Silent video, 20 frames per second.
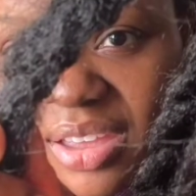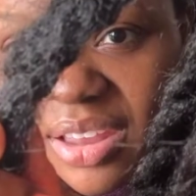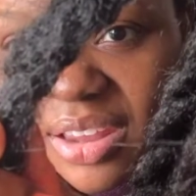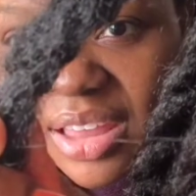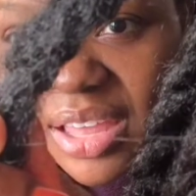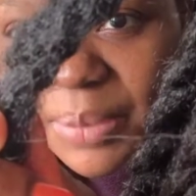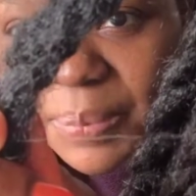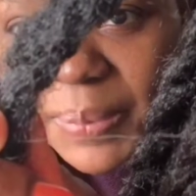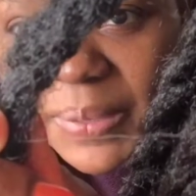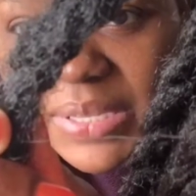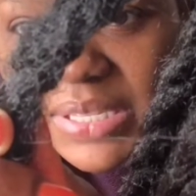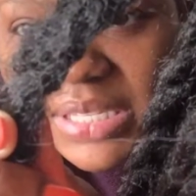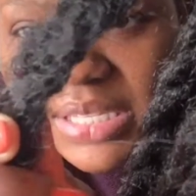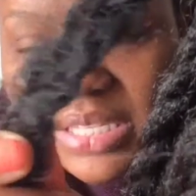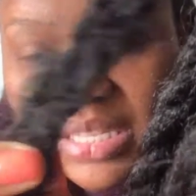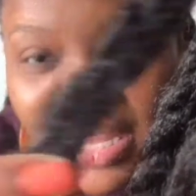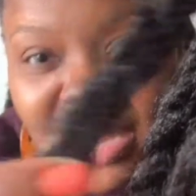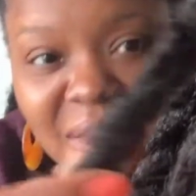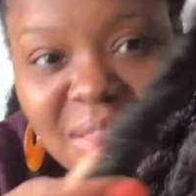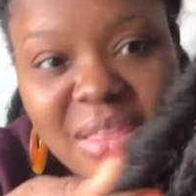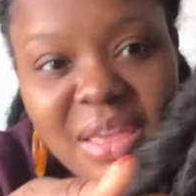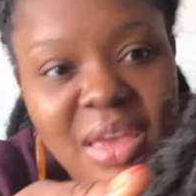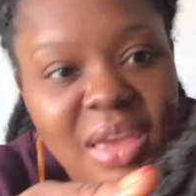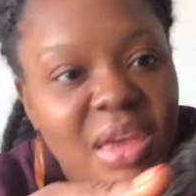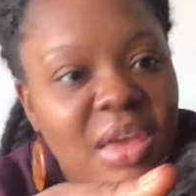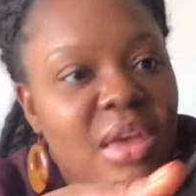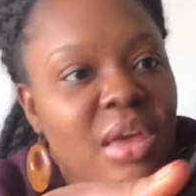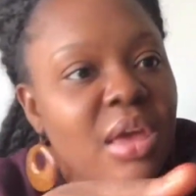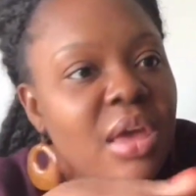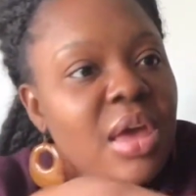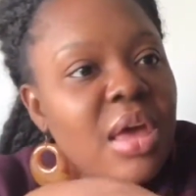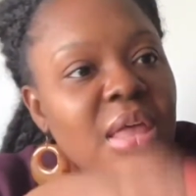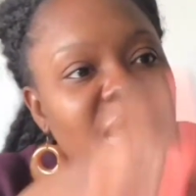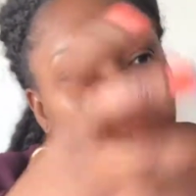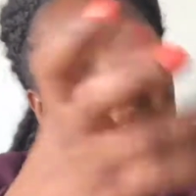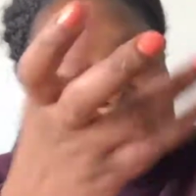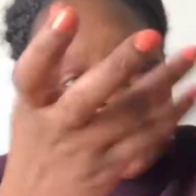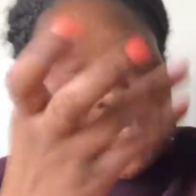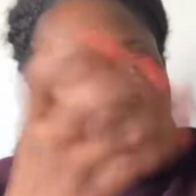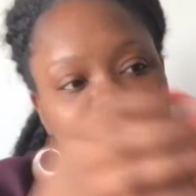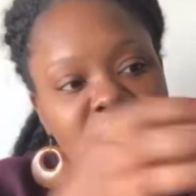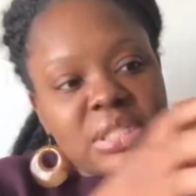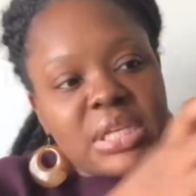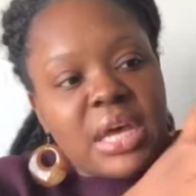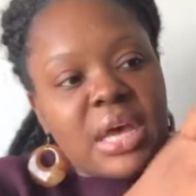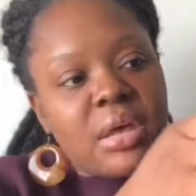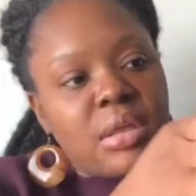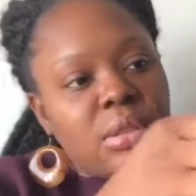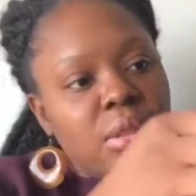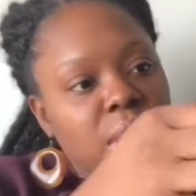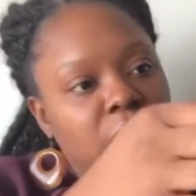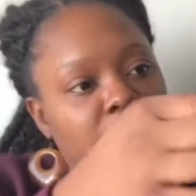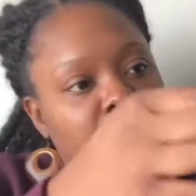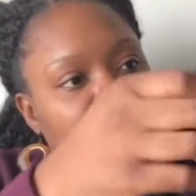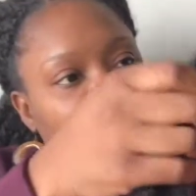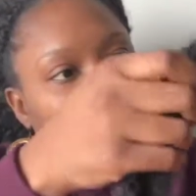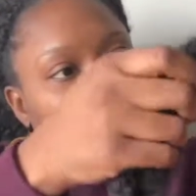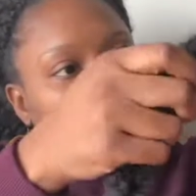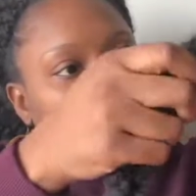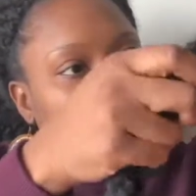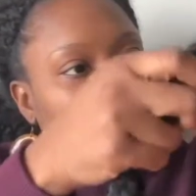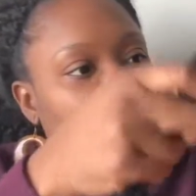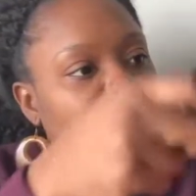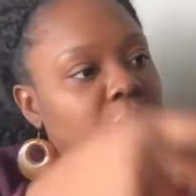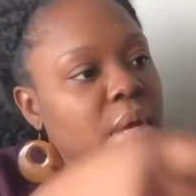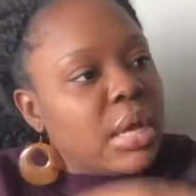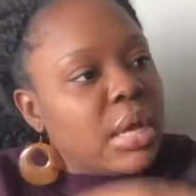like pieces like that, that's just how the hair